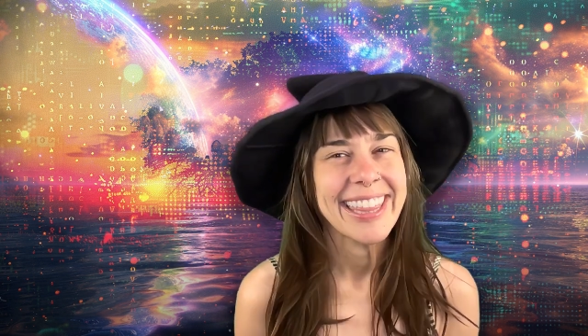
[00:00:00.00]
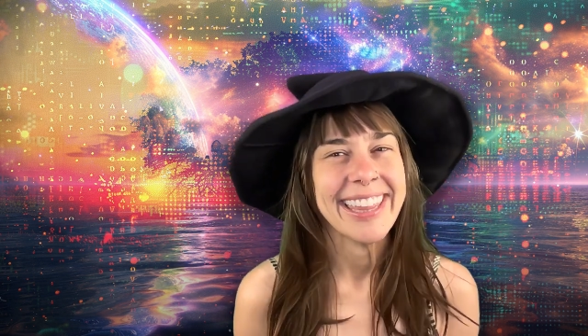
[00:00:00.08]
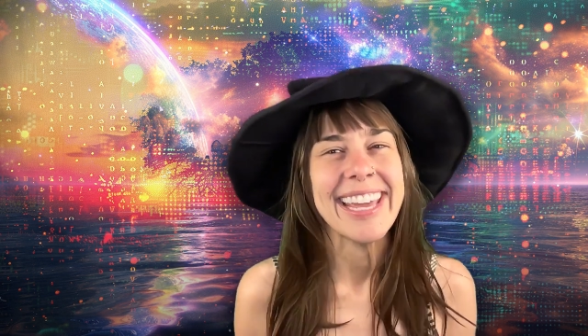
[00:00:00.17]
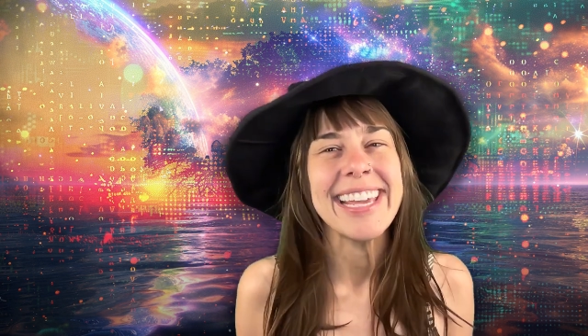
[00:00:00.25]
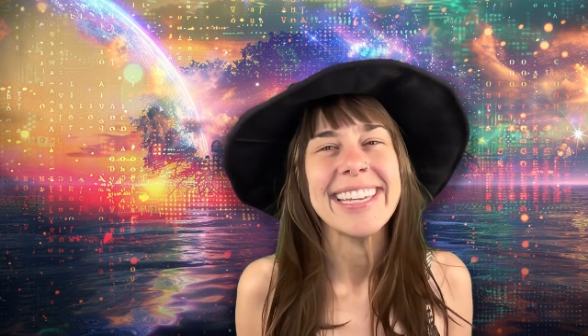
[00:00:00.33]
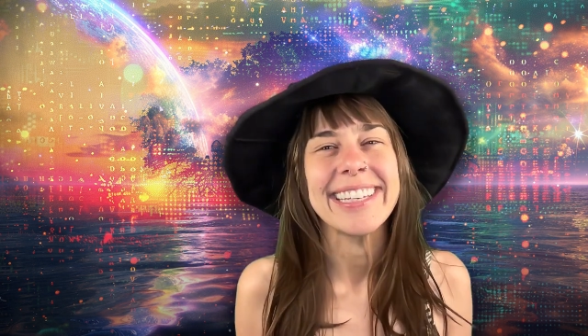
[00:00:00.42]

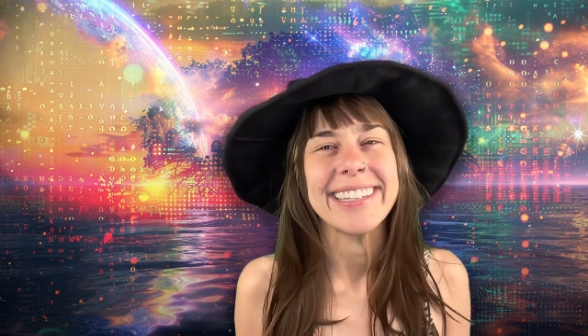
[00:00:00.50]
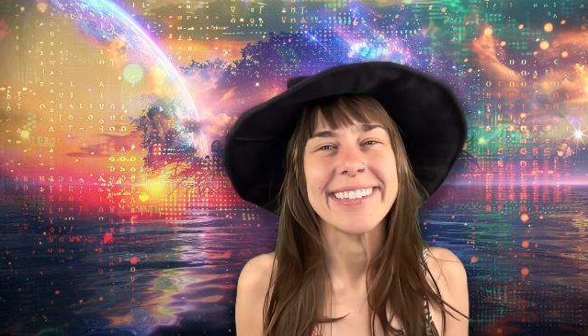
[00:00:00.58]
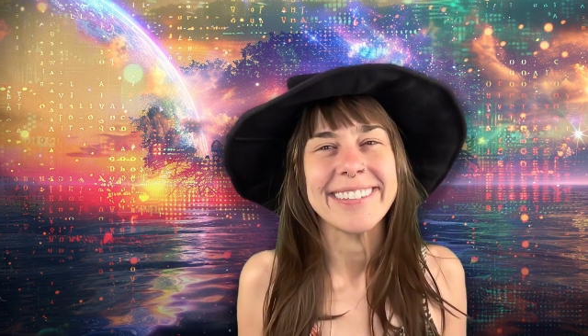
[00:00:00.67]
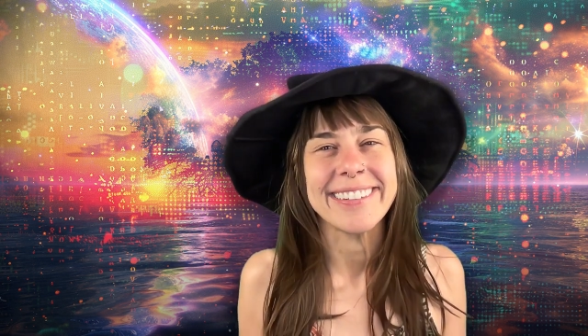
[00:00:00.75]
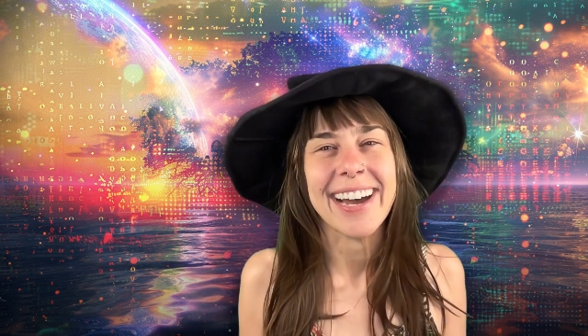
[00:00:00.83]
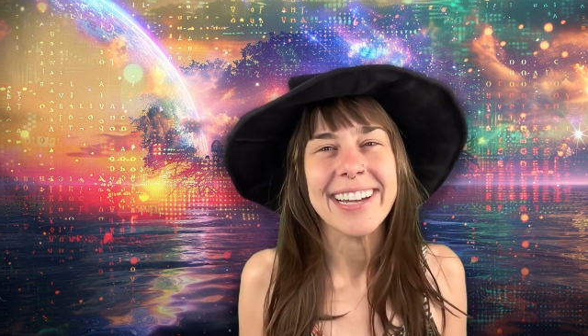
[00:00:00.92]
Thank
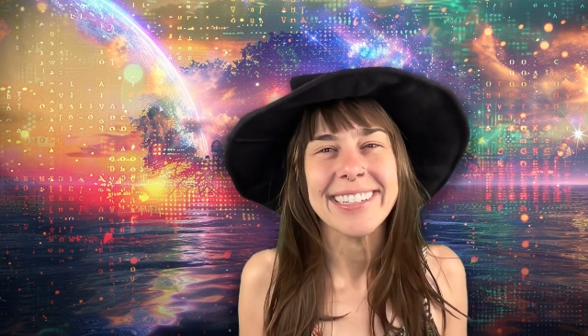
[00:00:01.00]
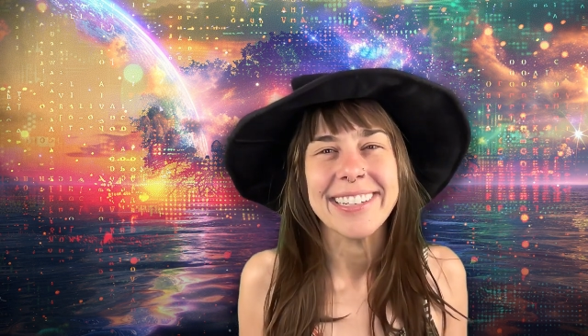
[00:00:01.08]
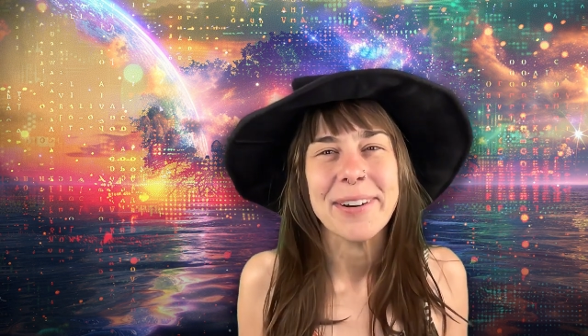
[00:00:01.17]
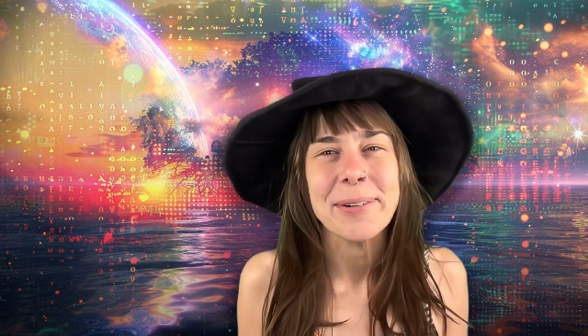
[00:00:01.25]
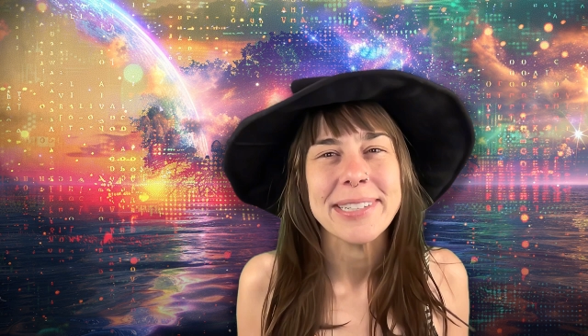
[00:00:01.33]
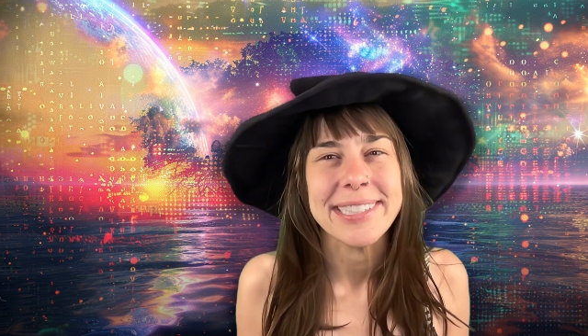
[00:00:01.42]
you. I
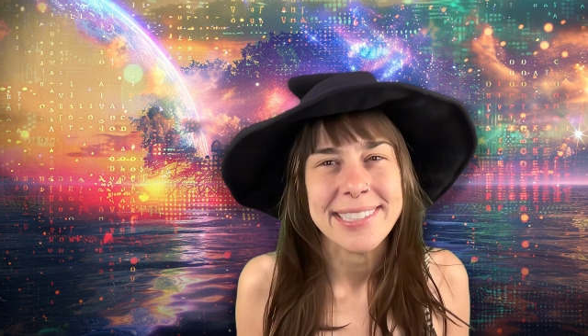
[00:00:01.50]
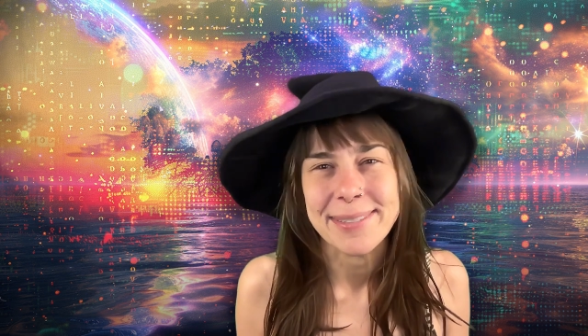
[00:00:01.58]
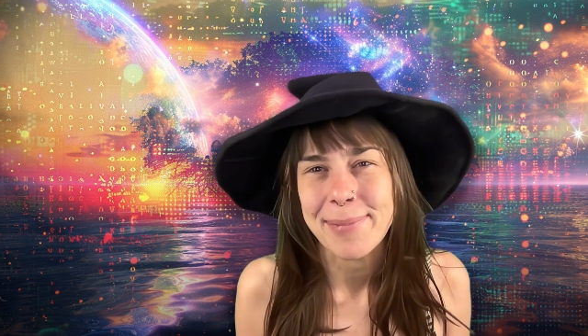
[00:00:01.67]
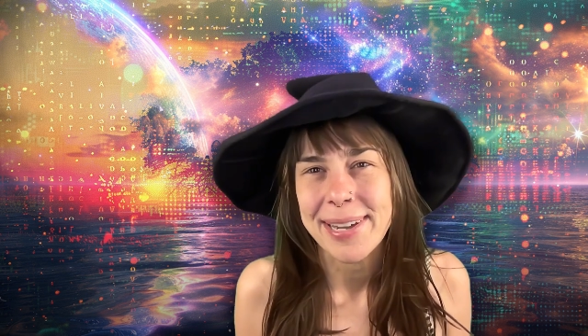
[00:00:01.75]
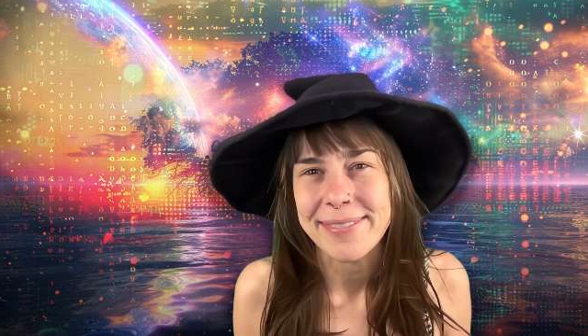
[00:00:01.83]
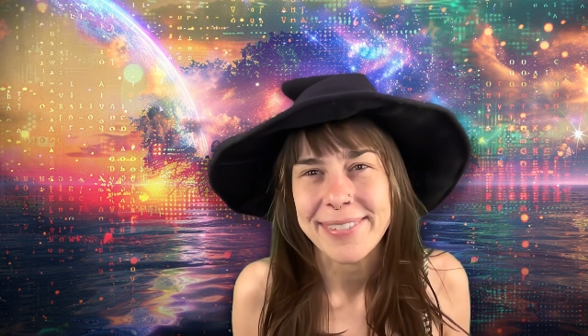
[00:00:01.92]
know it's
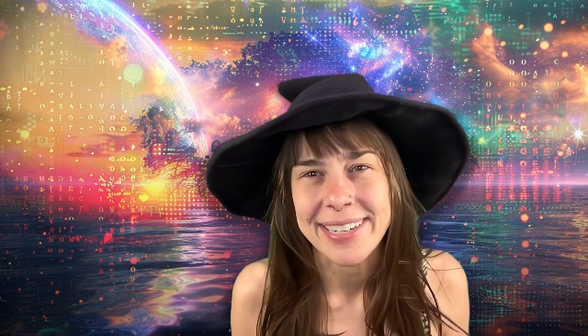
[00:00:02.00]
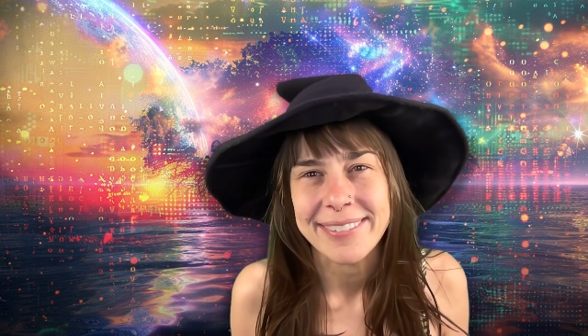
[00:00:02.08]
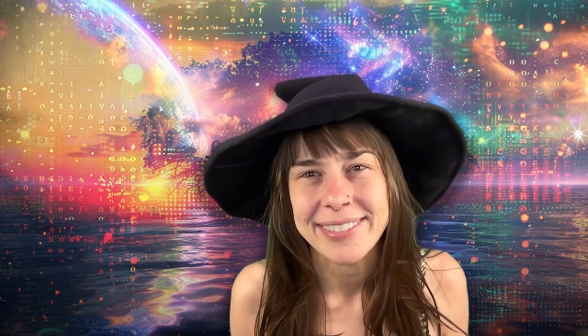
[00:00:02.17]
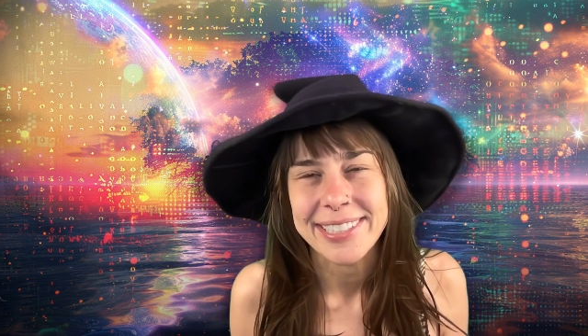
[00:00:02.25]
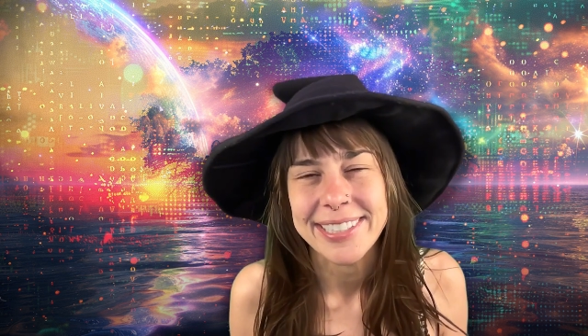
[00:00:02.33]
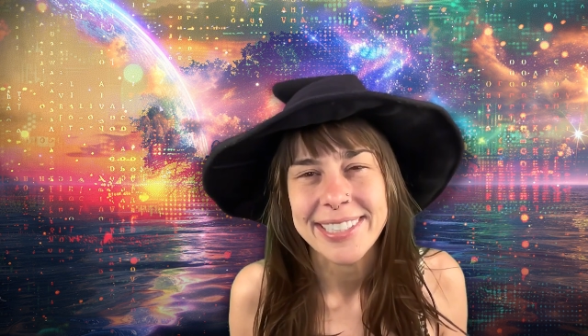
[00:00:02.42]
in my
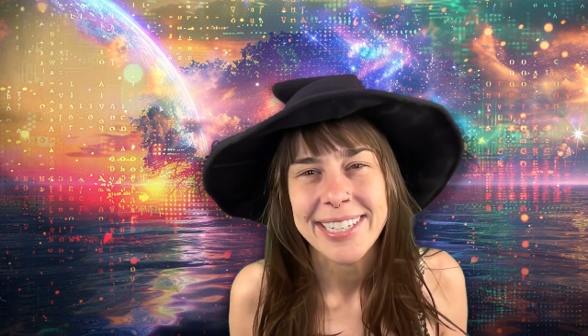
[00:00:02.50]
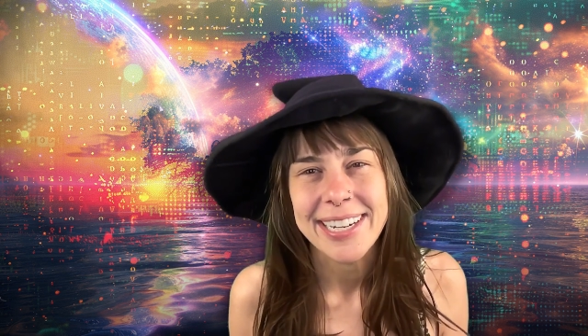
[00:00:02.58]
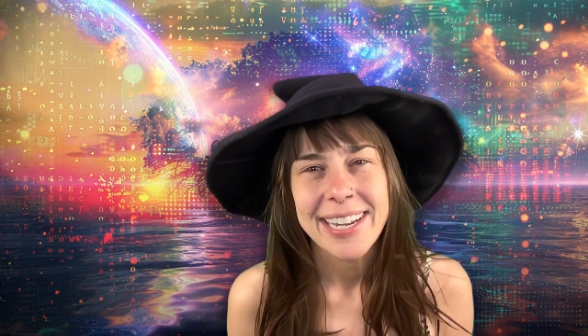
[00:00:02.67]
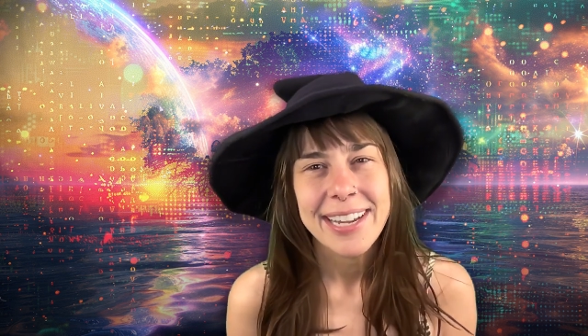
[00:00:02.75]
favor.